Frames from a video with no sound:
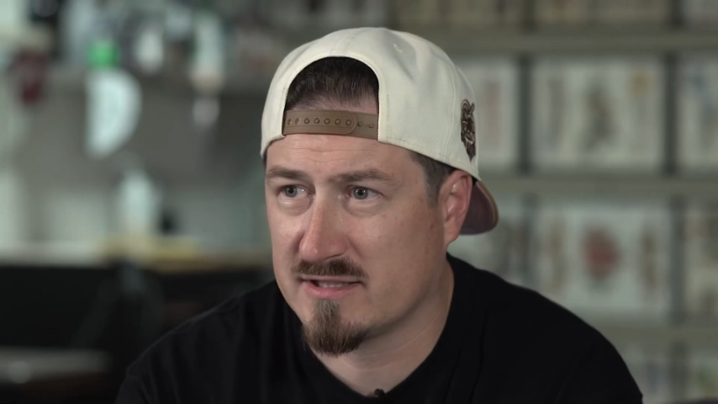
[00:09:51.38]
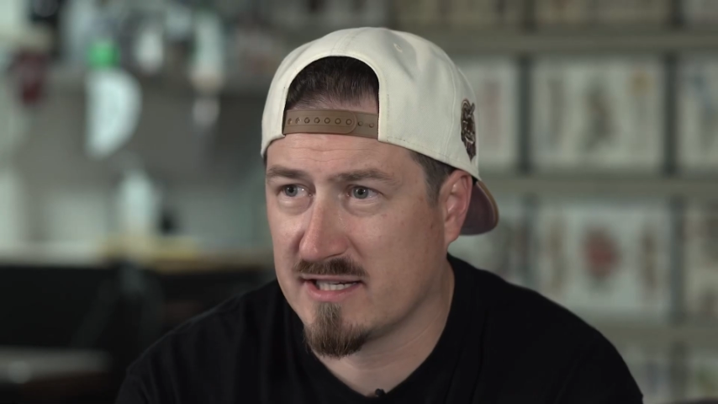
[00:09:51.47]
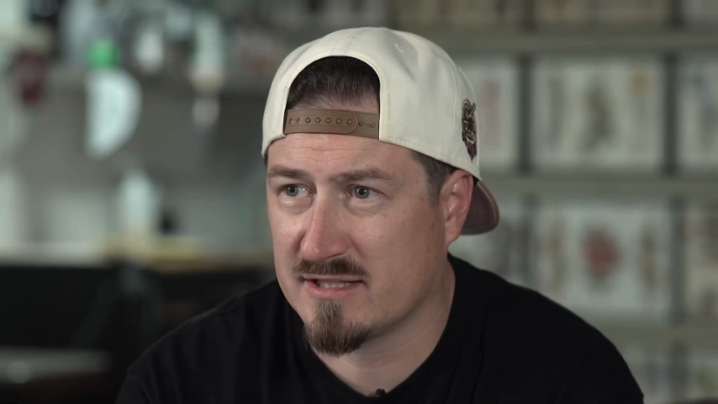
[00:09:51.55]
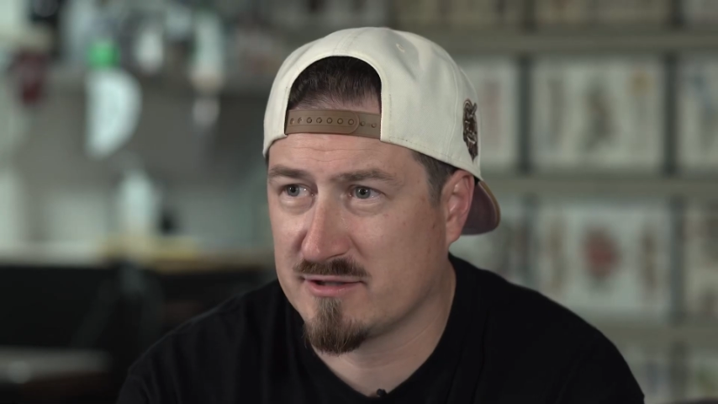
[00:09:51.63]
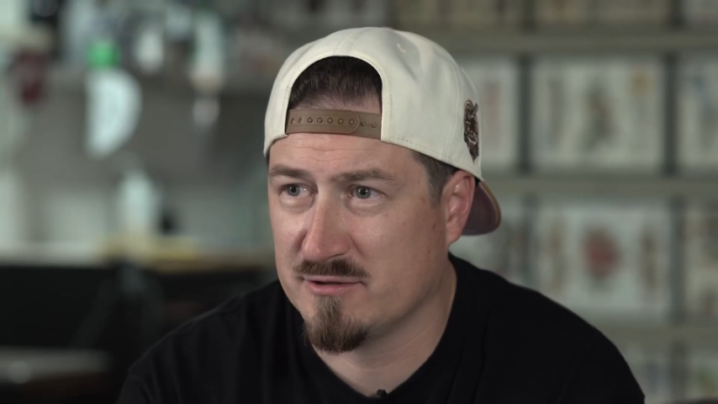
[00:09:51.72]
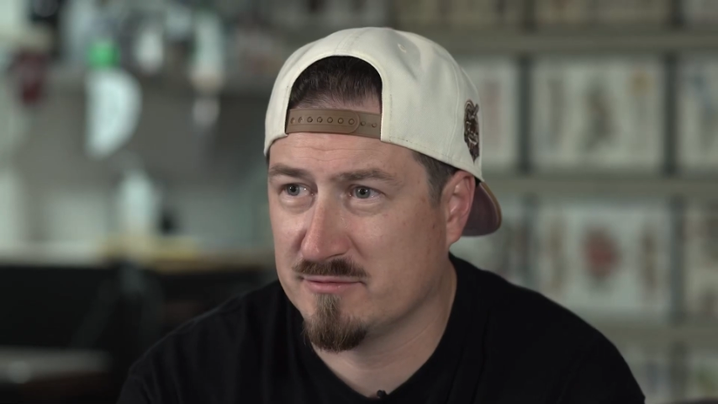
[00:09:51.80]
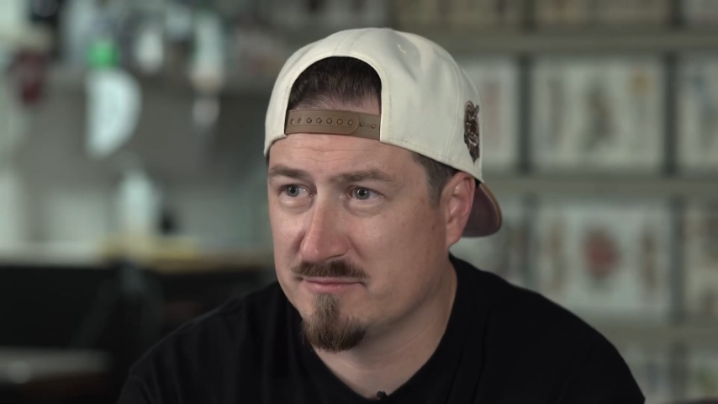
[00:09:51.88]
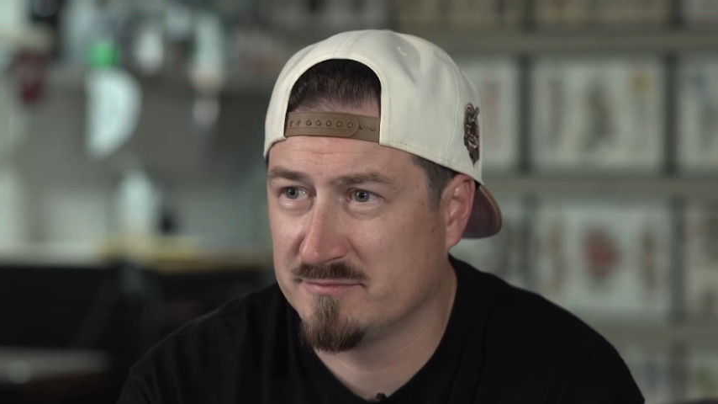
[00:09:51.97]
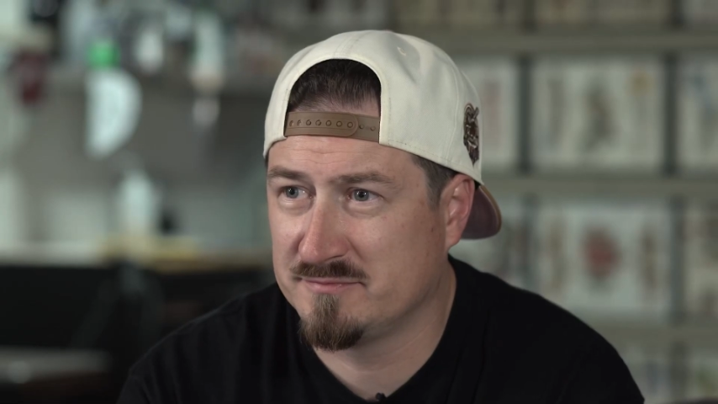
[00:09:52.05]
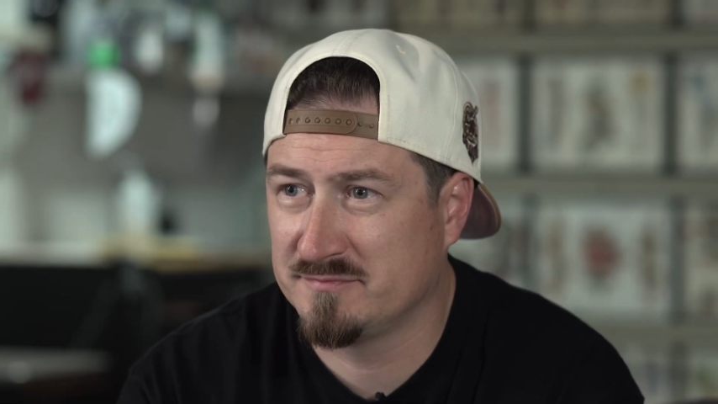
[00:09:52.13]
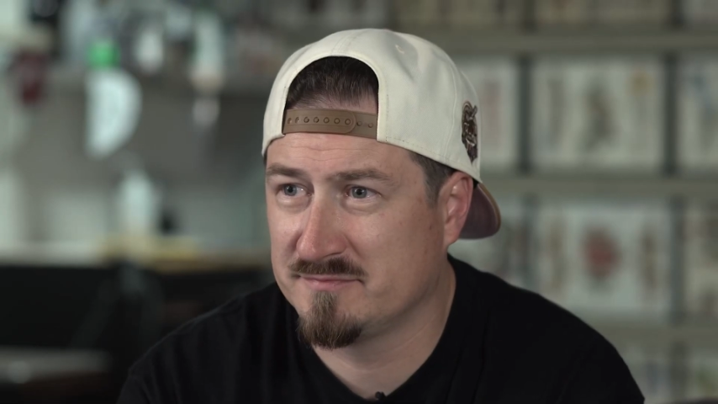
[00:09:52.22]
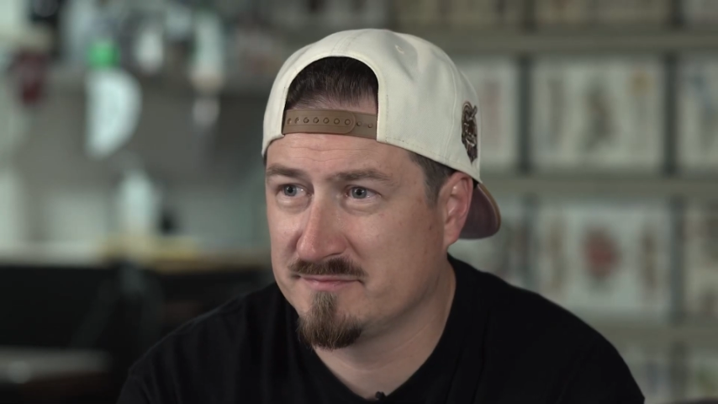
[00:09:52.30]
Tattoo.
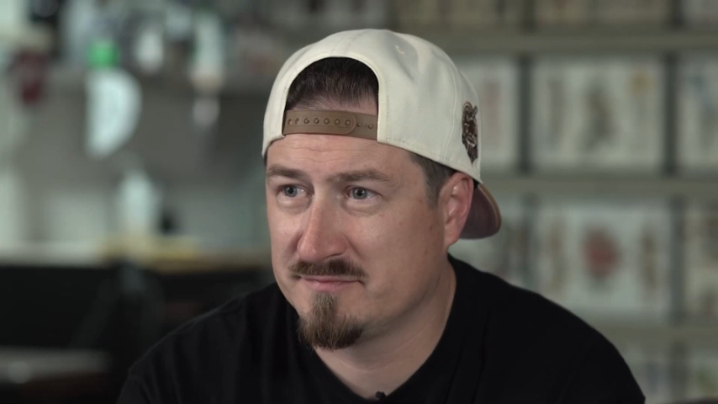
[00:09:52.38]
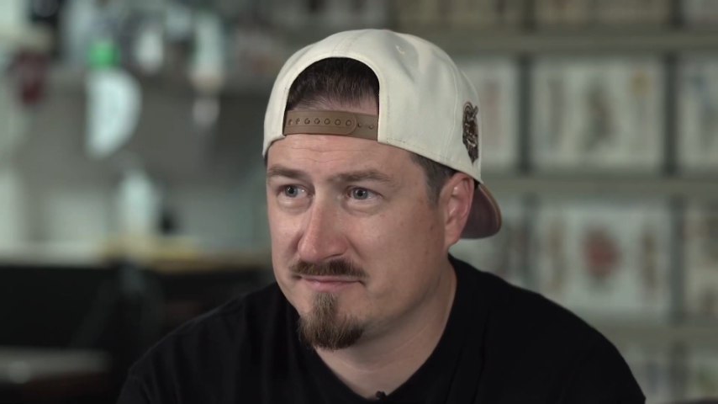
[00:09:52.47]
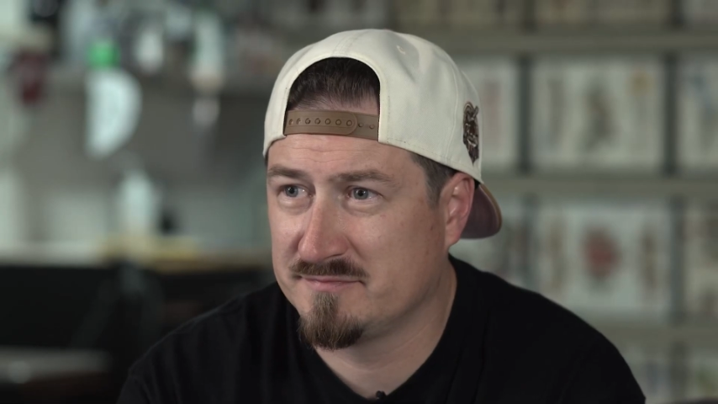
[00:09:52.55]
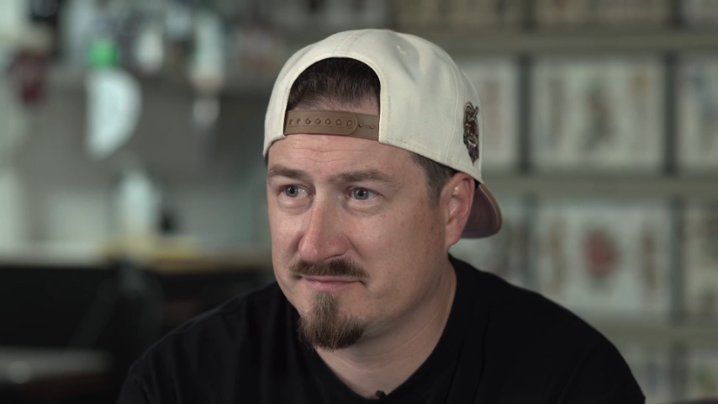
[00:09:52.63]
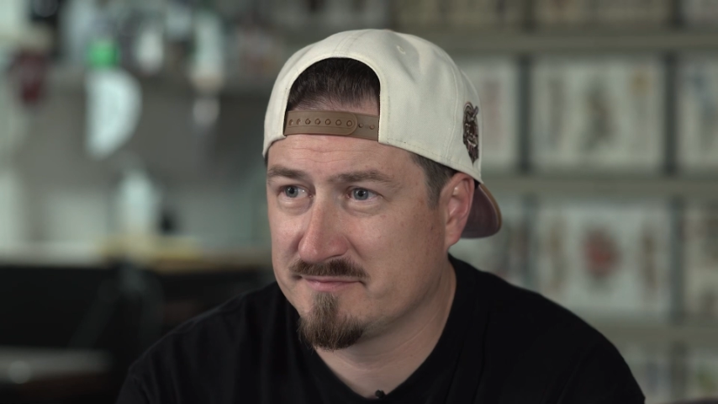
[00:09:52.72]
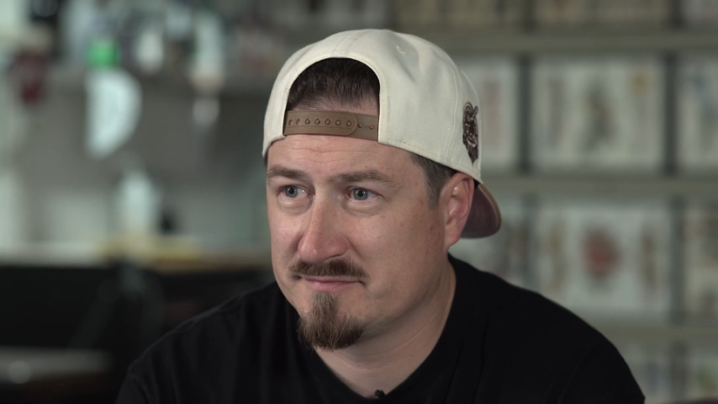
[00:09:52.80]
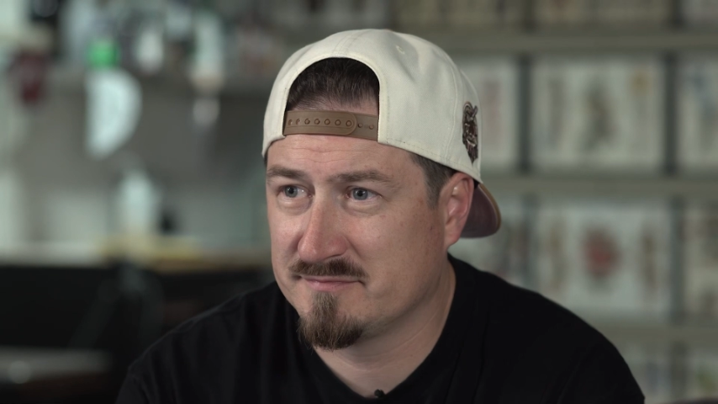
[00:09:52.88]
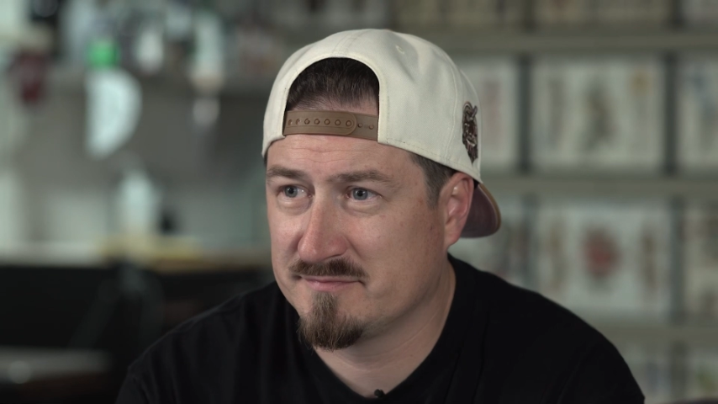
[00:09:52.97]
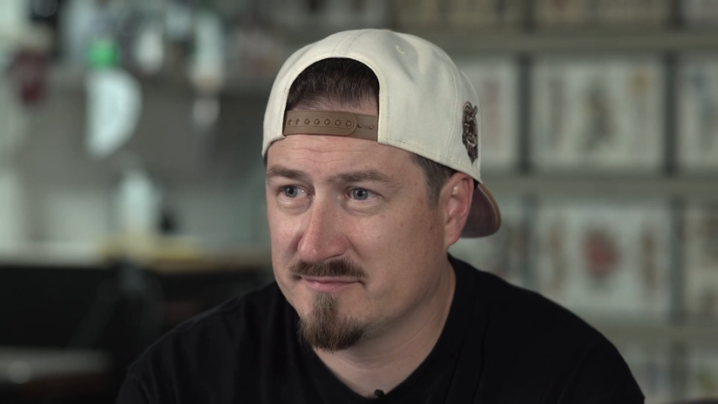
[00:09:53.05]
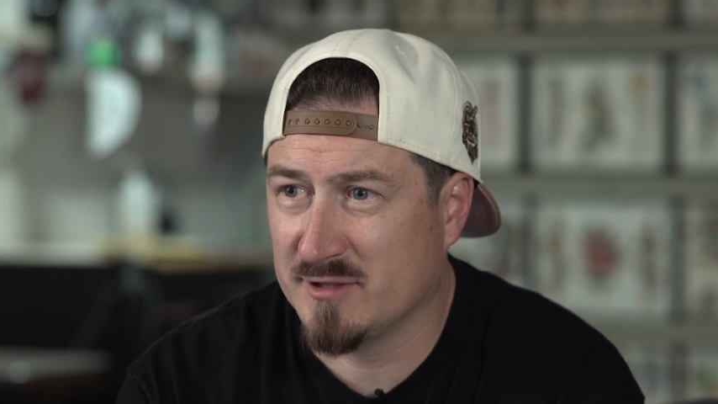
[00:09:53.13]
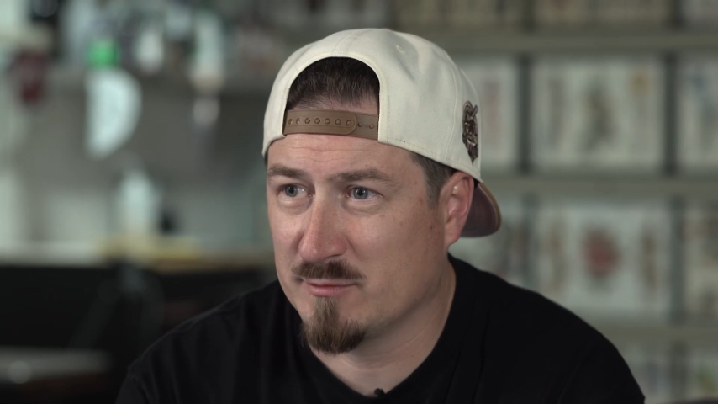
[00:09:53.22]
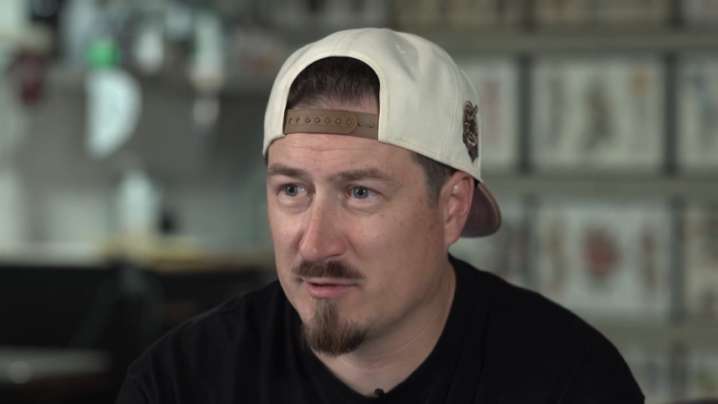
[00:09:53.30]

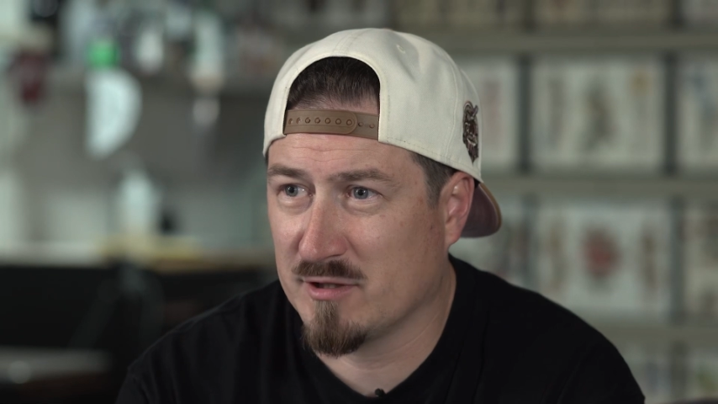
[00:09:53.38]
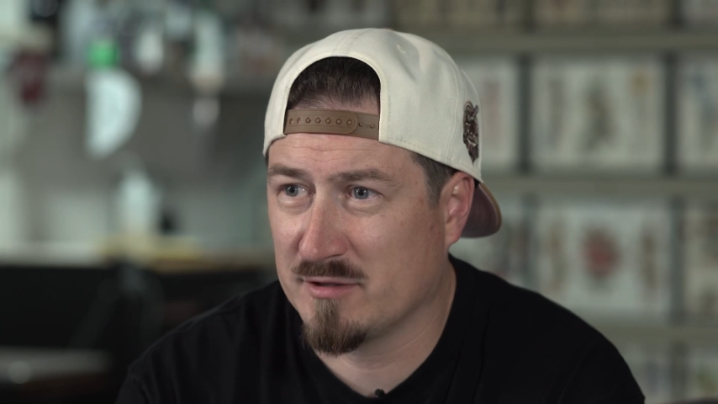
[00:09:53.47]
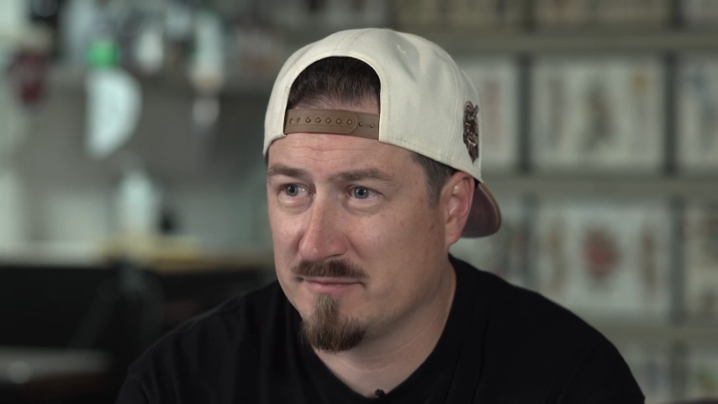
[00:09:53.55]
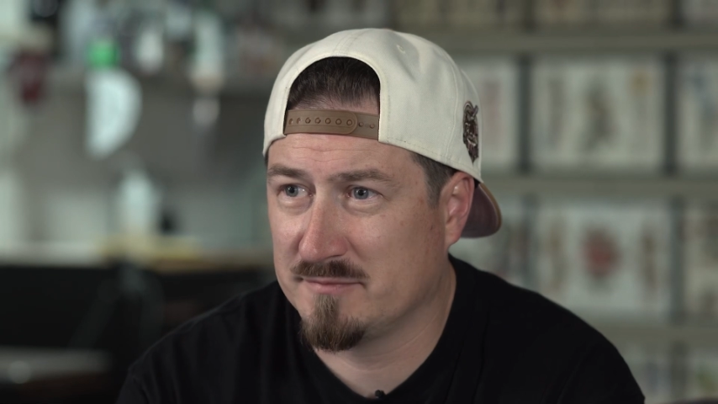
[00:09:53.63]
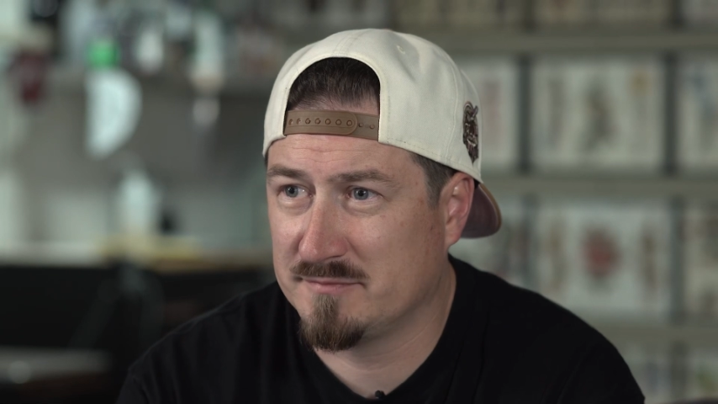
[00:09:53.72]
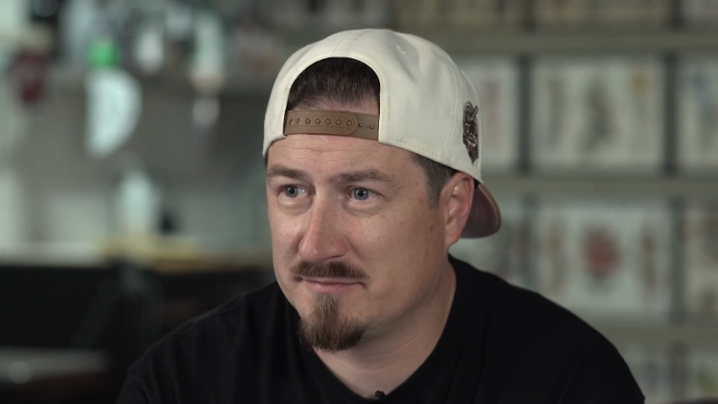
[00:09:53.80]
There we are.